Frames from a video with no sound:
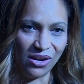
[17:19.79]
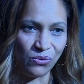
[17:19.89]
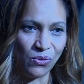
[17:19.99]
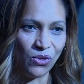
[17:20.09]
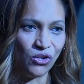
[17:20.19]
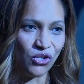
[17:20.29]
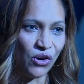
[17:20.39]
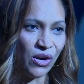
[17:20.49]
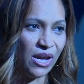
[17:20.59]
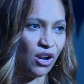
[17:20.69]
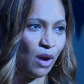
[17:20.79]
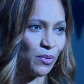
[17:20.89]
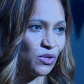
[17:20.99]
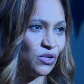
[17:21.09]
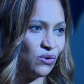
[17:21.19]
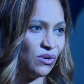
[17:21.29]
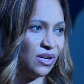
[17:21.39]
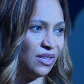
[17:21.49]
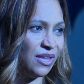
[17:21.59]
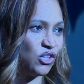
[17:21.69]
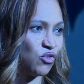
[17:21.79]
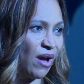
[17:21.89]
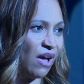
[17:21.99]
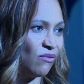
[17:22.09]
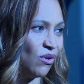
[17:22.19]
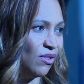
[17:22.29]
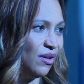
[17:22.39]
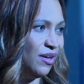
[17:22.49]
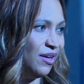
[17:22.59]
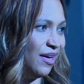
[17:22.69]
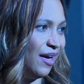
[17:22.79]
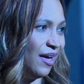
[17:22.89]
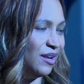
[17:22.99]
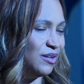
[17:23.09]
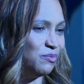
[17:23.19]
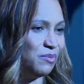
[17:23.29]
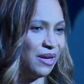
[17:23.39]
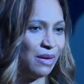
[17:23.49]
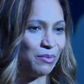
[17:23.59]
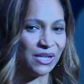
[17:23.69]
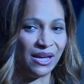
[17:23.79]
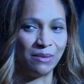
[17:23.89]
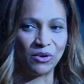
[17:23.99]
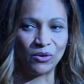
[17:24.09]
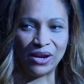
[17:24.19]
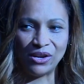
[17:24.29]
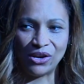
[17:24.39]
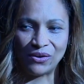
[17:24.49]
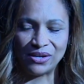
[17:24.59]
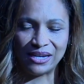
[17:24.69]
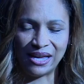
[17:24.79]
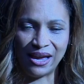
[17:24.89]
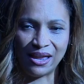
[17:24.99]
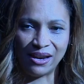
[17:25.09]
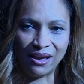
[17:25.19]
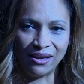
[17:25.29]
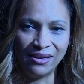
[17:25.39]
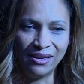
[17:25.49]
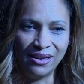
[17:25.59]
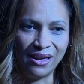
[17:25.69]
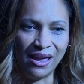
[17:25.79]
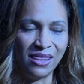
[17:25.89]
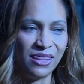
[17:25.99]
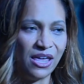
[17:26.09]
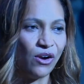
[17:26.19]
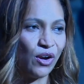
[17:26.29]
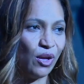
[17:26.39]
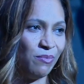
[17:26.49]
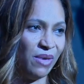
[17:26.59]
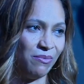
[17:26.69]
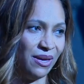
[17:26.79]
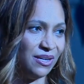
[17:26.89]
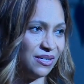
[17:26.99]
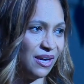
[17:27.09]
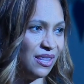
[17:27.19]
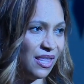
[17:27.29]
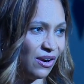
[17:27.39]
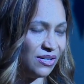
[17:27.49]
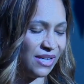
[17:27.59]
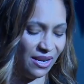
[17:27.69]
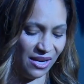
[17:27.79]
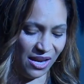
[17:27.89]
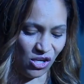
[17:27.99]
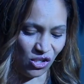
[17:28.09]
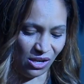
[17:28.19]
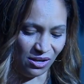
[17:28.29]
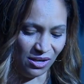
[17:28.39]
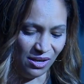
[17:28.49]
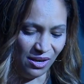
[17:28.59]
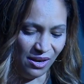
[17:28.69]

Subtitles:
And through the journey and opportunity that travel and being able to immigrate here into Canada, and their commitment and their dedication,